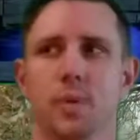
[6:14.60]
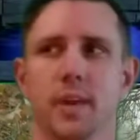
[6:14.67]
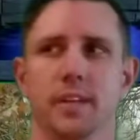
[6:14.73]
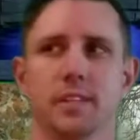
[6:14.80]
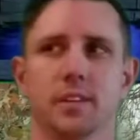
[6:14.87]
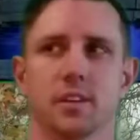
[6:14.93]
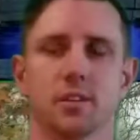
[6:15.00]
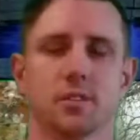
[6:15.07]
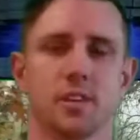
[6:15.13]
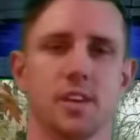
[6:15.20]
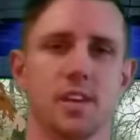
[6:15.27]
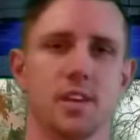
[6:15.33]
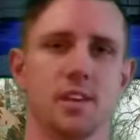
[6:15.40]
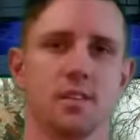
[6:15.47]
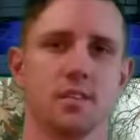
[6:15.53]

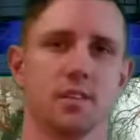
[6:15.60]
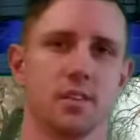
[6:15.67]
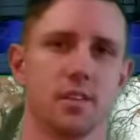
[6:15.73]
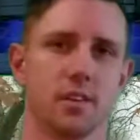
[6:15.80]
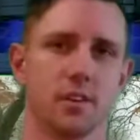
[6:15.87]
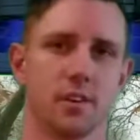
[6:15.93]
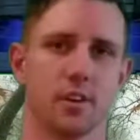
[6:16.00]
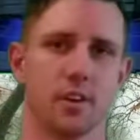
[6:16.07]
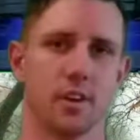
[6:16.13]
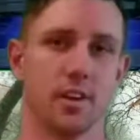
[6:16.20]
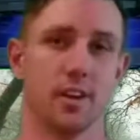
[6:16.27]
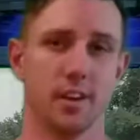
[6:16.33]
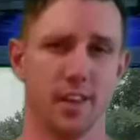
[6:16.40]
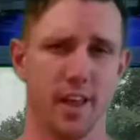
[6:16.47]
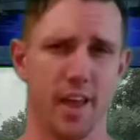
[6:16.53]
Basically, you're going to
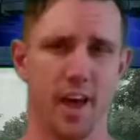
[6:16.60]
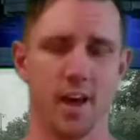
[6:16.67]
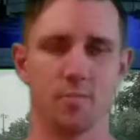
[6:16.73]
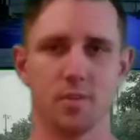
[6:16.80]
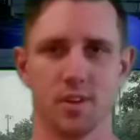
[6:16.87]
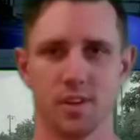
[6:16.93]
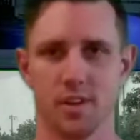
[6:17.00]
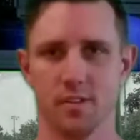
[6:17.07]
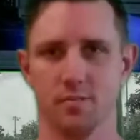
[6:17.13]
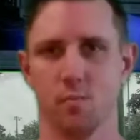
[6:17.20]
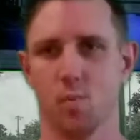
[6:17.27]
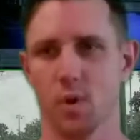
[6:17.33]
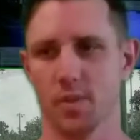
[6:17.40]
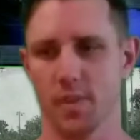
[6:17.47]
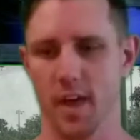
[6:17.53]
get in the habit
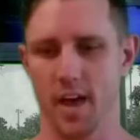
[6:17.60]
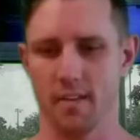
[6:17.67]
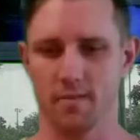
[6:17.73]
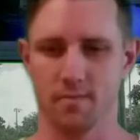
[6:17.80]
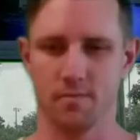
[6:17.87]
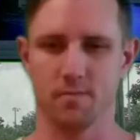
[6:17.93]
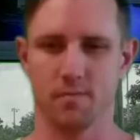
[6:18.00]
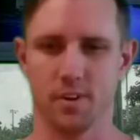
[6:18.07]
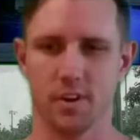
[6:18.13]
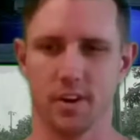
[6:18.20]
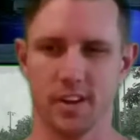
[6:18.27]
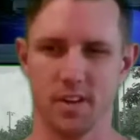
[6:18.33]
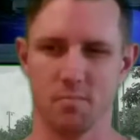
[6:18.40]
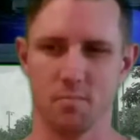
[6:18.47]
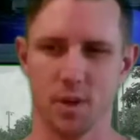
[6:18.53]
of you're
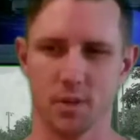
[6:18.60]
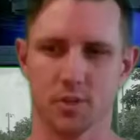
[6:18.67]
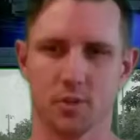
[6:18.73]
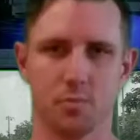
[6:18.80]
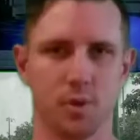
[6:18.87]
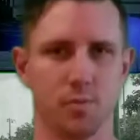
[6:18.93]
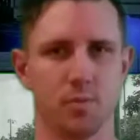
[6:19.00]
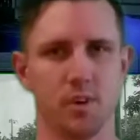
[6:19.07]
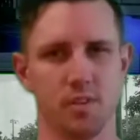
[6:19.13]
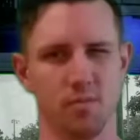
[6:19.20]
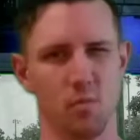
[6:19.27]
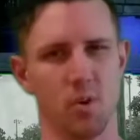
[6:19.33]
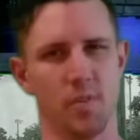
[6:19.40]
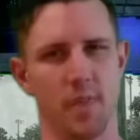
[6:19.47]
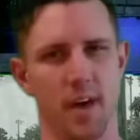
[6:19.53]
going to get muscle memory
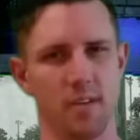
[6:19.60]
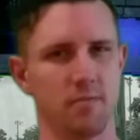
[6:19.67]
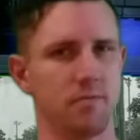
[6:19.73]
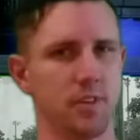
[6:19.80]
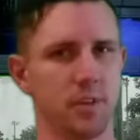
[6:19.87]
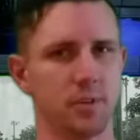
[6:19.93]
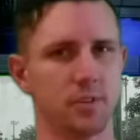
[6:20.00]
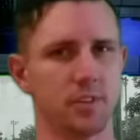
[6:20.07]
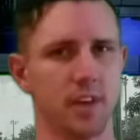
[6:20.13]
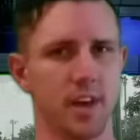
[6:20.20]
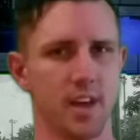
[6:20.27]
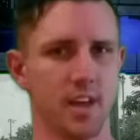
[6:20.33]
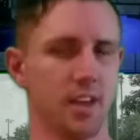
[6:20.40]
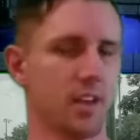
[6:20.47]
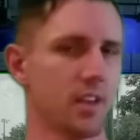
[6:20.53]
of what that feels
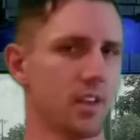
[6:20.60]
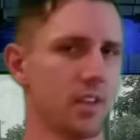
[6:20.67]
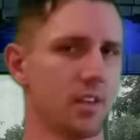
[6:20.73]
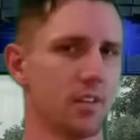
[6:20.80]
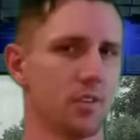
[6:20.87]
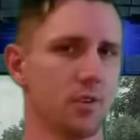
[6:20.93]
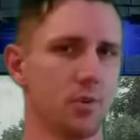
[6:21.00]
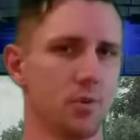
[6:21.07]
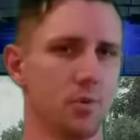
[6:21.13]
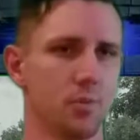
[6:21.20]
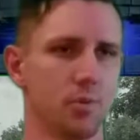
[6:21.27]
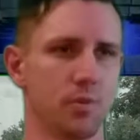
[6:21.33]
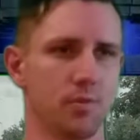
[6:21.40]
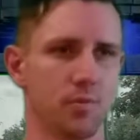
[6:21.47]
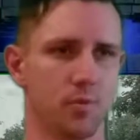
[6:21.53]
like
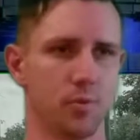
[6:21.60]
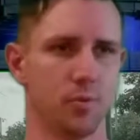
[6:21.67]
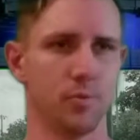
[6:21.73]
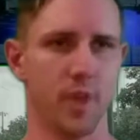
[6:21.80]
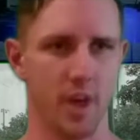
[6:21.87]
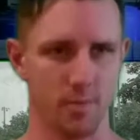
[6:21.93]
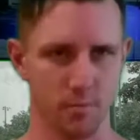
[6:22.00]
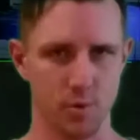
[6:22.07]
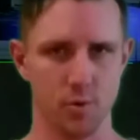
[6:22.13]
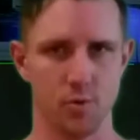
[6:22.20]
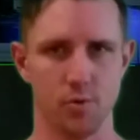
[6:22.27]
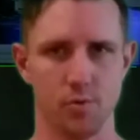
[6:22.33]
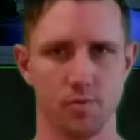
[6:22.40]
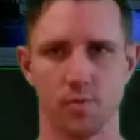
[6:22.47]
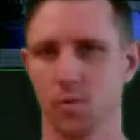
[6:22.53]
to perform that
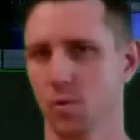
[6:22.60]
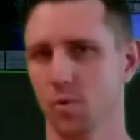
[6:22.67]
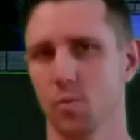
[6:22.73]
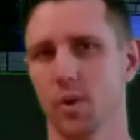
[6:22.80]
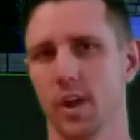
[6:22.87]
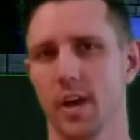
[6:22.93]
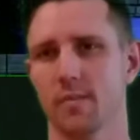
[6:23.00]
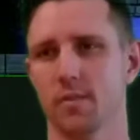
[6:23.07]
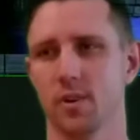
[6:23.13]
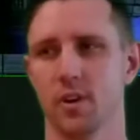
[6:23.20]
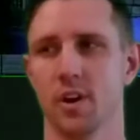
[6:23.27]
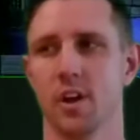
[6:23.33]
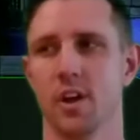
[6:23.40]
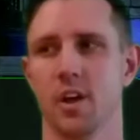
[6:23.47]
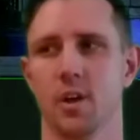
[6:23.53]
move or
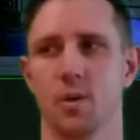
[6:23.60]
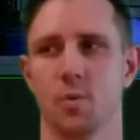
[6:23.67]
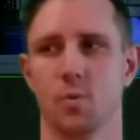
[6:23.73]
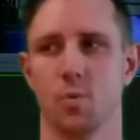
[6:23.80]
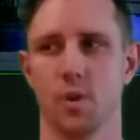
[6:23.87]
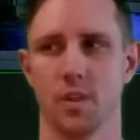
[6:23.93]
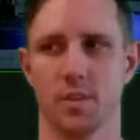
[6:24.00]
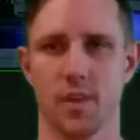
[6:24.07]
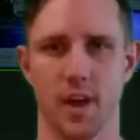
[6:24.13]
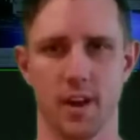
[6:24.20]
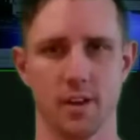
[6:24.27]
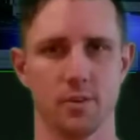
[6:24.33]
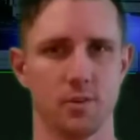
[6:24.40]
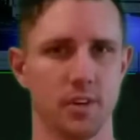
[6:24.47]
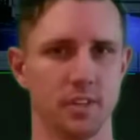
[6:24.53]
whatever with
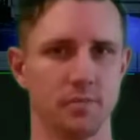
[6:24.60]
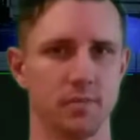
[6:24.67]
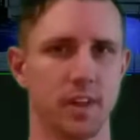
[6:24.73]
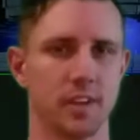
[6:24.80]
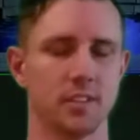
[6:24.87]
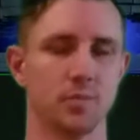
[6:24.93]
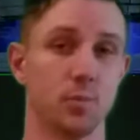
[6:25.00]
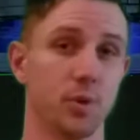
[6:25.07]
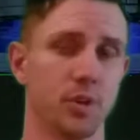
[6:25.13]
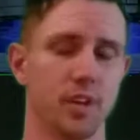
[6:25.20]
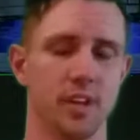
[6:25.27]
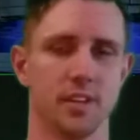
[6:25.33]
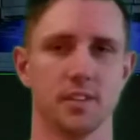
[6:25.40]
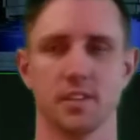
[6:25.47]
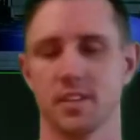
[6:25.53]
that increased
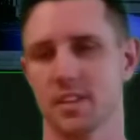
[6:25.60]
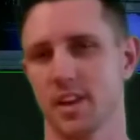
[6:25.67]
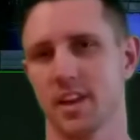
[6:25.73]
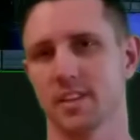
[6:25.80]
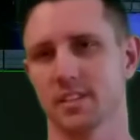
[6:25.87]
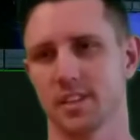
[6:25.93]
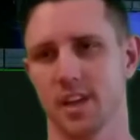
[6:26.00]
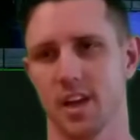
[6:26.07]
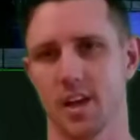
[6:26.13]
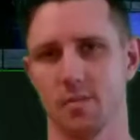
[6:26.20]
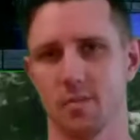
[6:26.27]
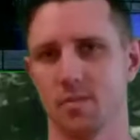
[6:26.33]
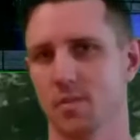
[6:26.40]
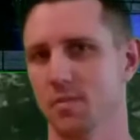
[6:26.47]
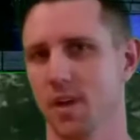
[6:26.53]
flexibility. And so then the next
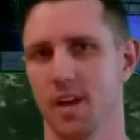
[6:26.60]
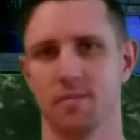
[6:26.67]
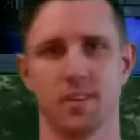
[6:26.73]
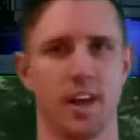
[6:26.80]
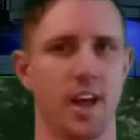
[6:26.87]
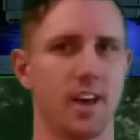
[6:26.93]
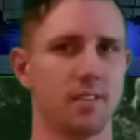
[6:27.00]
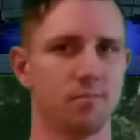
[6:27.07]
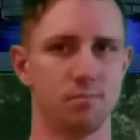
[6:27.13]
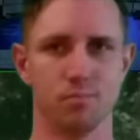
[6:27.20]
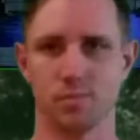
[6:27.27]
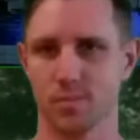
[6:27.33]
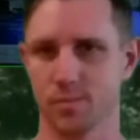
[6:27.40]
time, if you haven't had